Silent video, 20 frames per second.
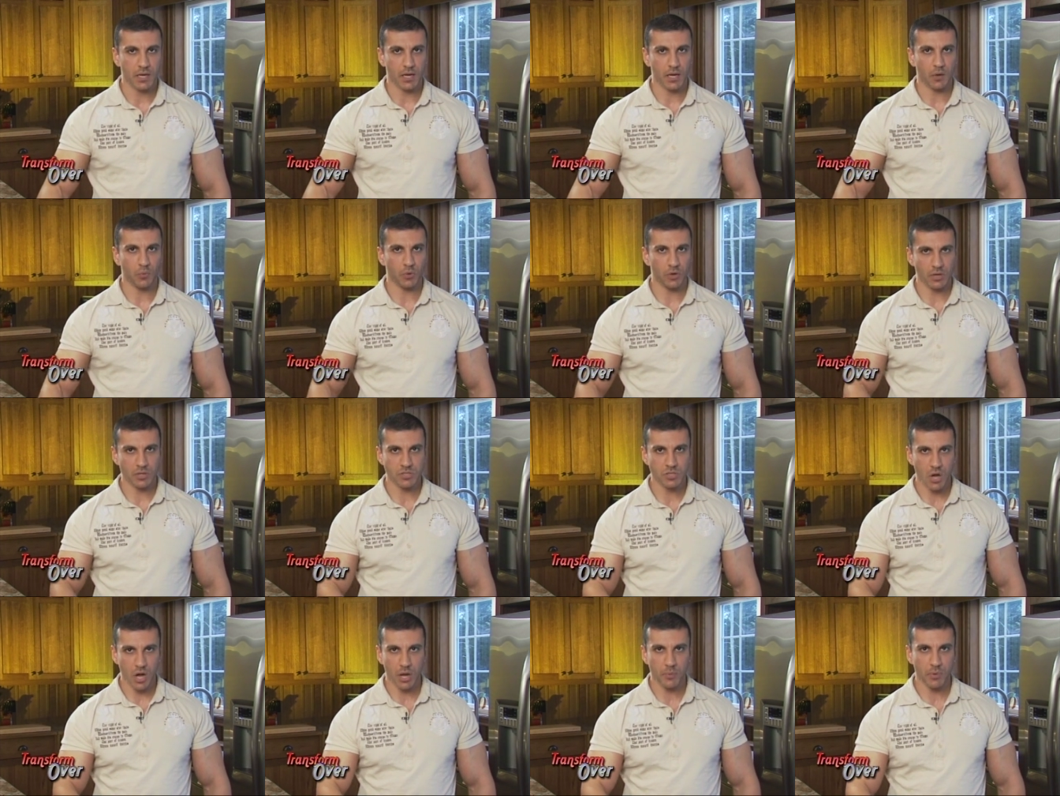We're going
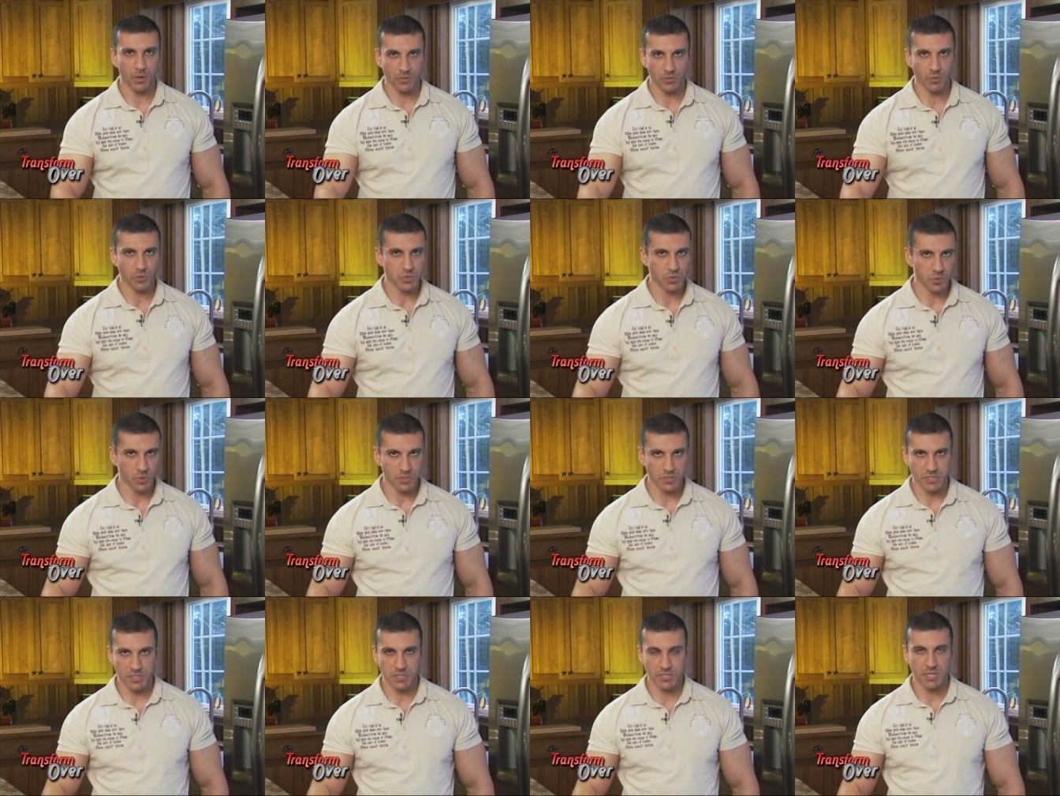to talk about those
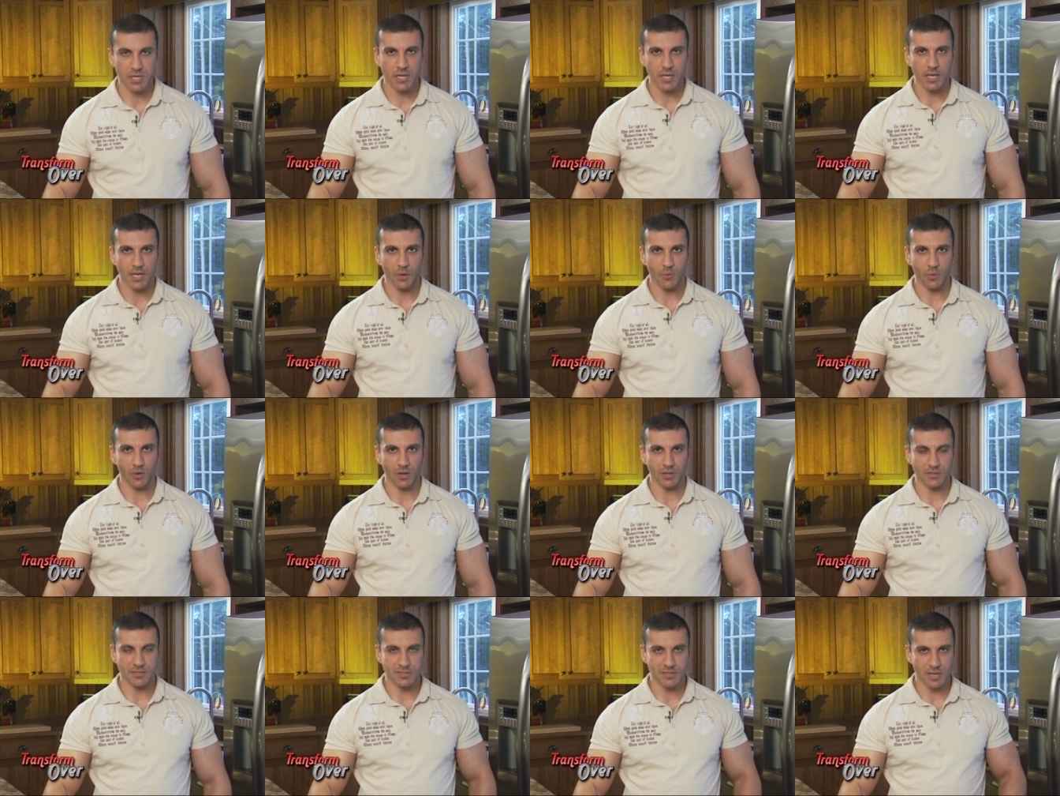sources, and we're
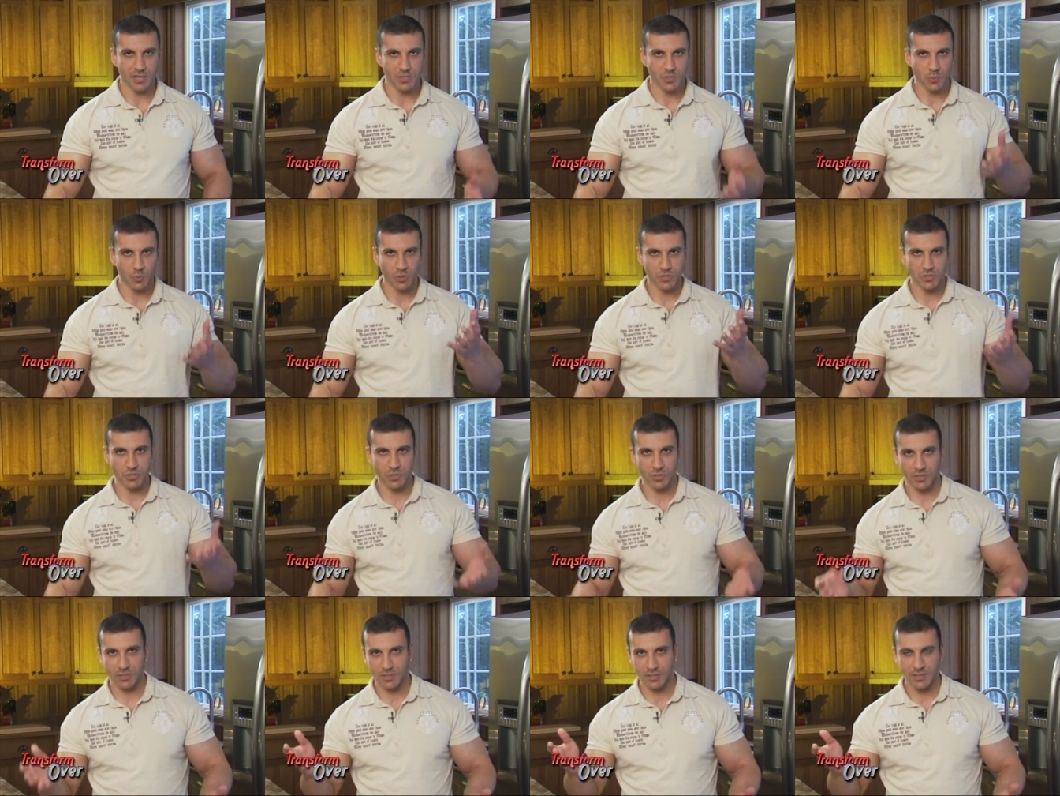going to discuss what's
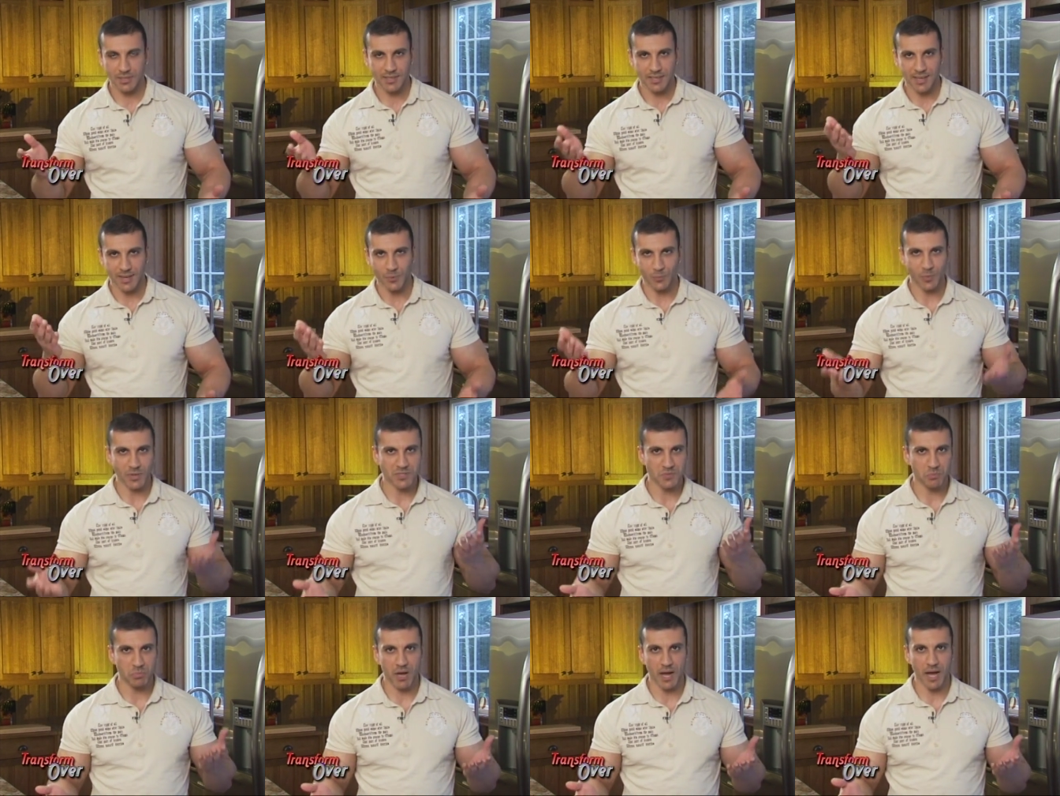good and
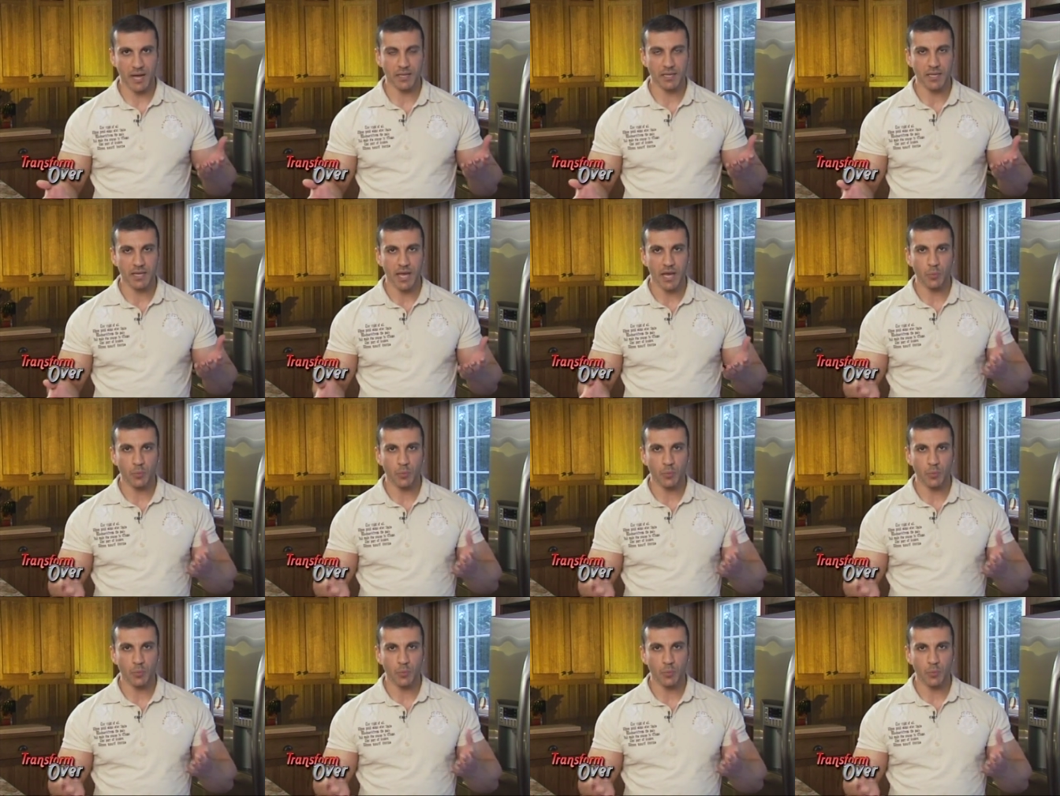what's bad,